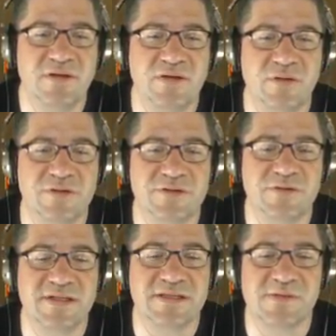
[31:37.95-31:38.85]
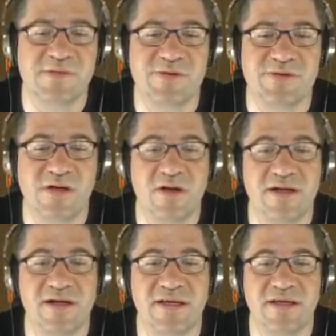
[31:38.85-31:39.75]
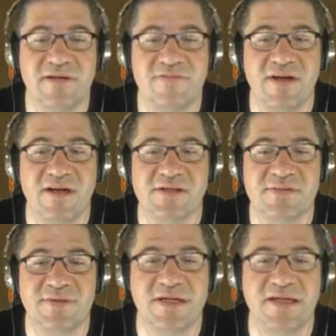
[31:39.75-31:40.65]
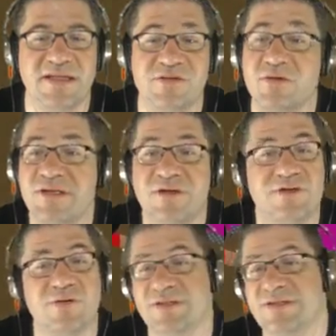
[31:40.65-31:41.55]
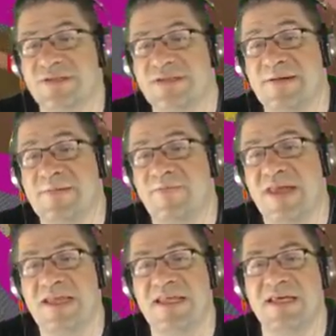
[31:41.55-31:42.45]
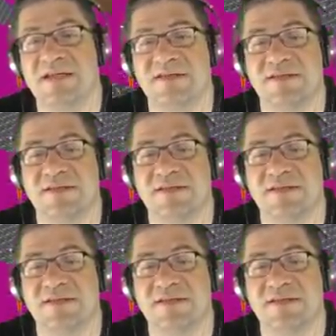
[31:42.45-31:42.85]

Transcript: Do all those cool things I'm supposed to call out at the end of the videos, but it's really your choice. In the end,